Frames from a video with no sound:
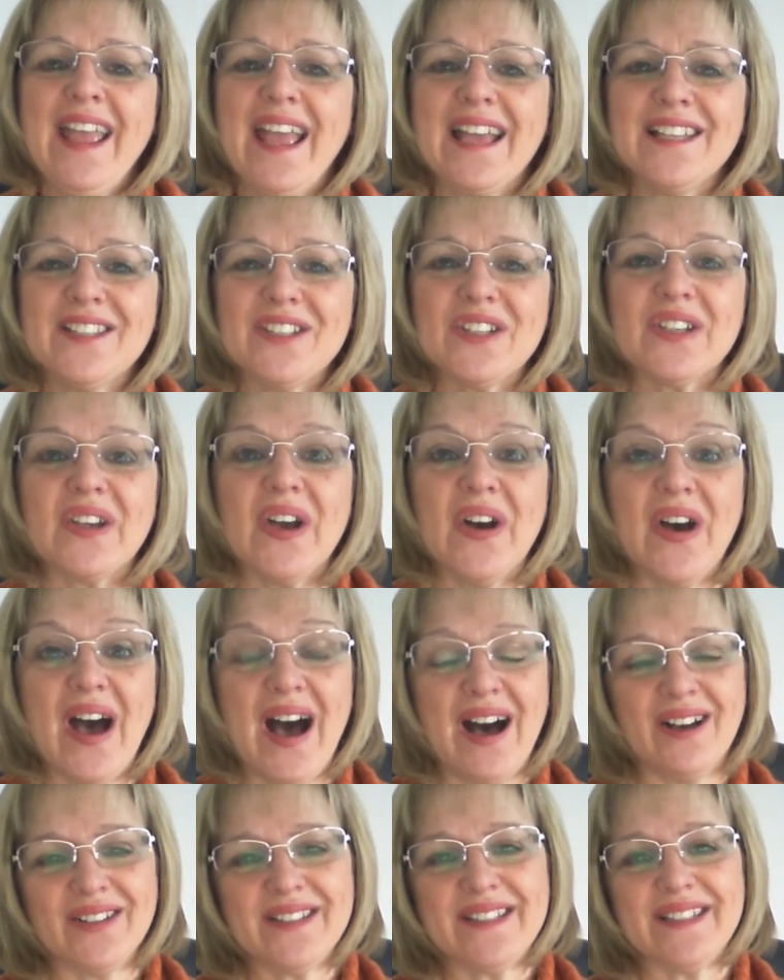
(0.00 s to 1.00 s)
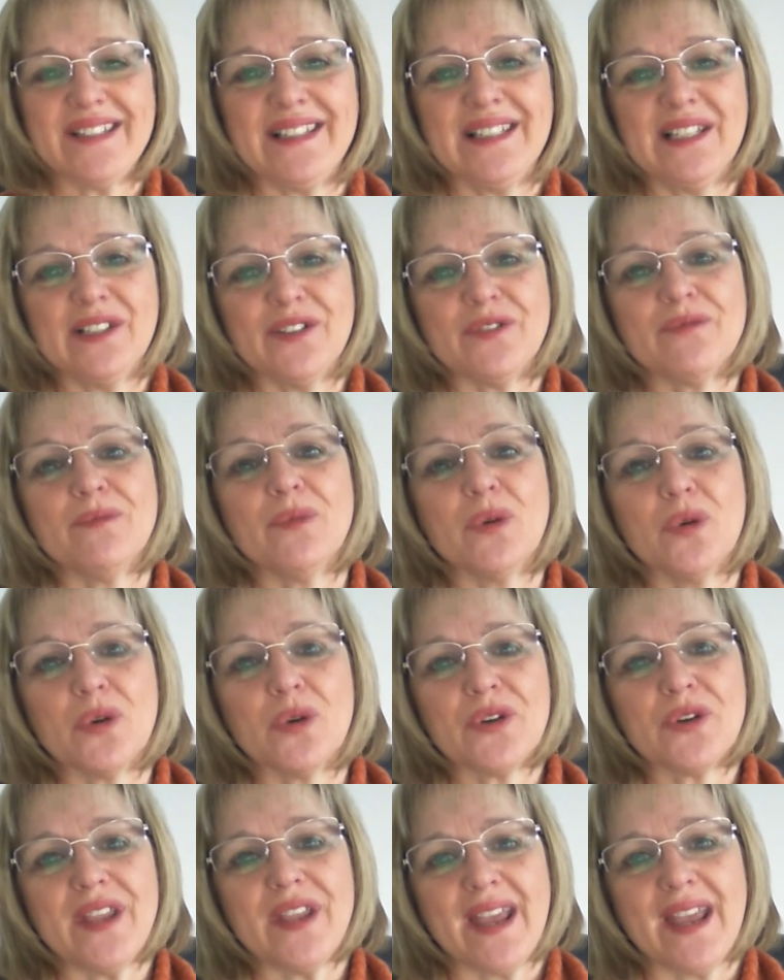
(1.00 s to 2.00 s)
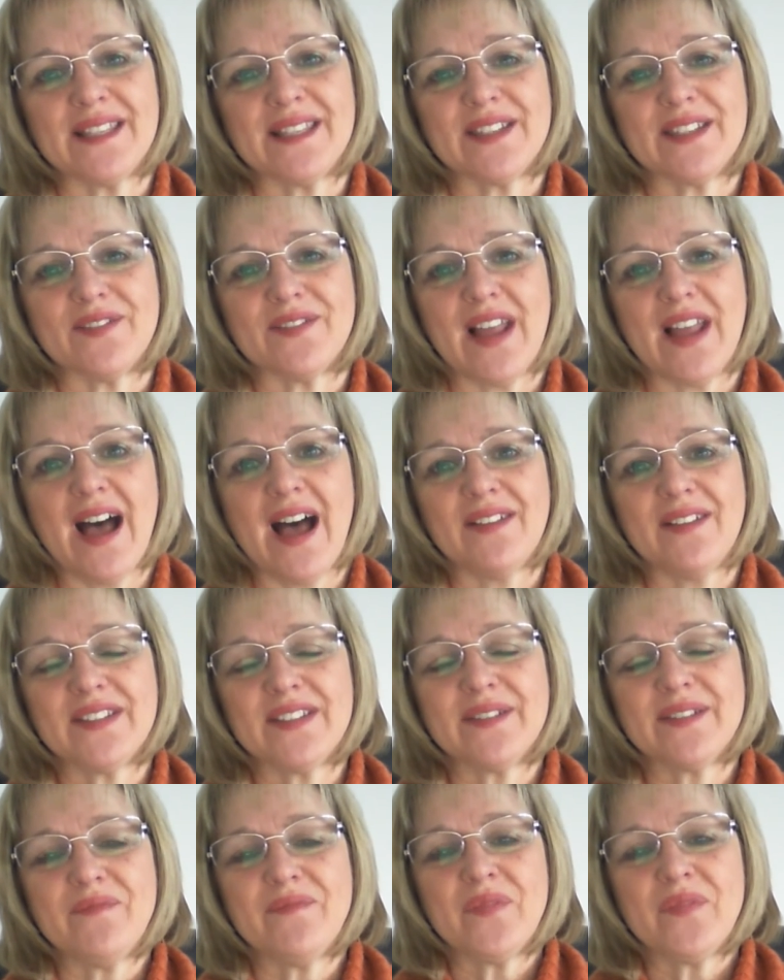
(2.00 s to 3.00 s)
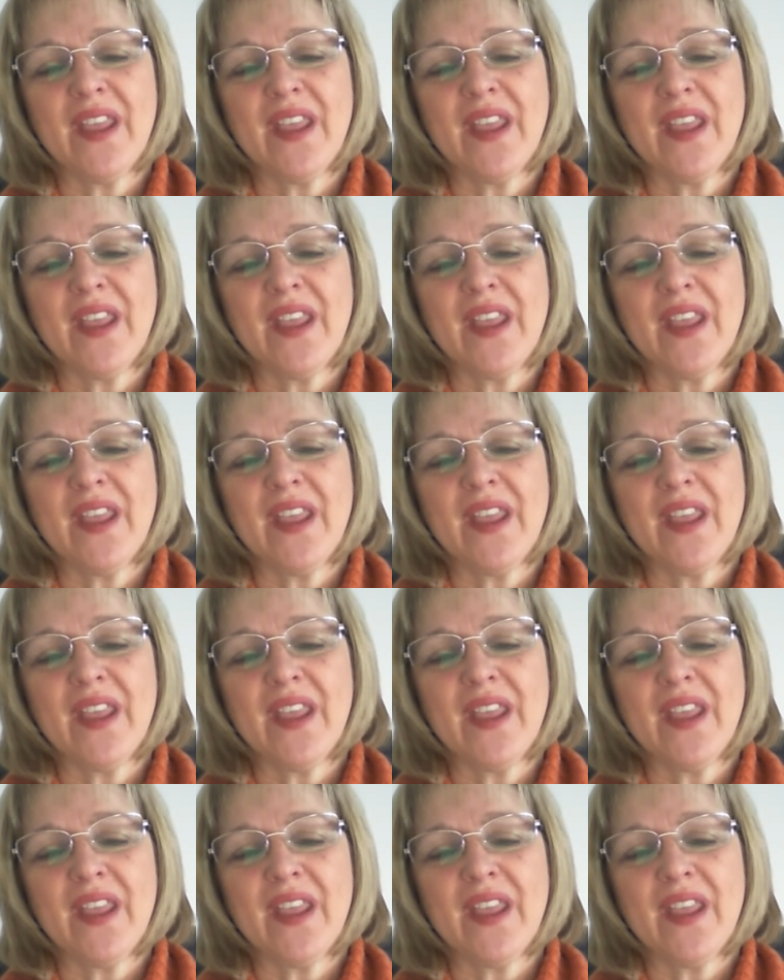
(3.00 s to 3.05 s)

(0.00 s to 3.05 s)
and to go out live more creative lives.